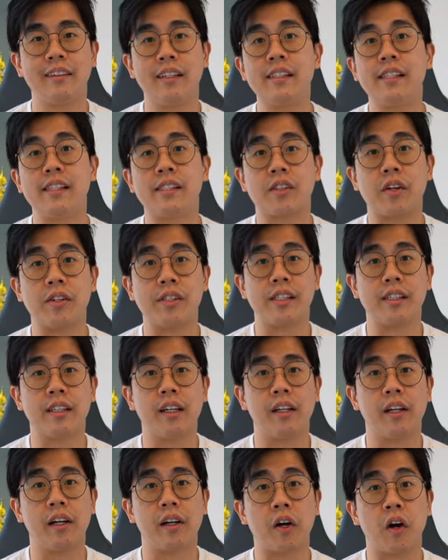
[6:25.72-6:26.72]
This is
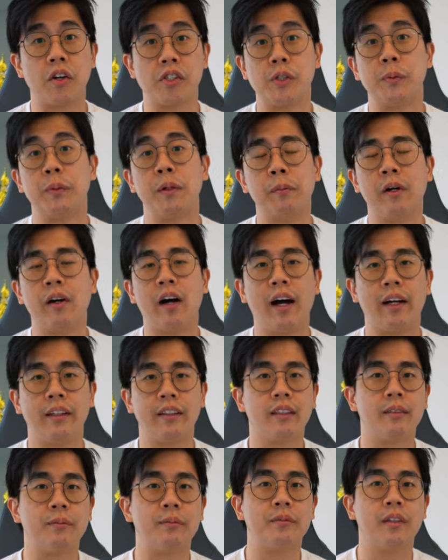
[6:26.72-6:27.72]
considered a consumable
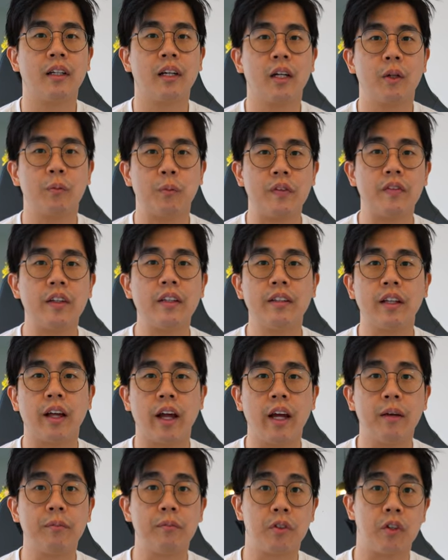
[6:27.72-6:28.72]
item. Within the
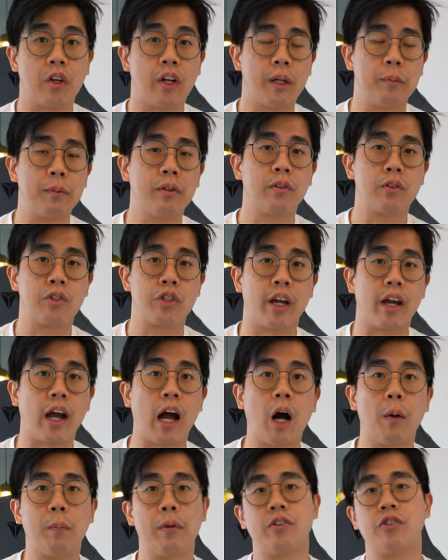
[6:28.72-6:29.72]
app, you're able to check
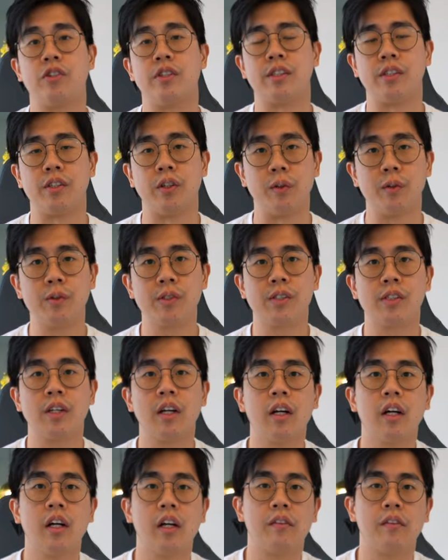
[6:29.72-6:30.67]
how much is used.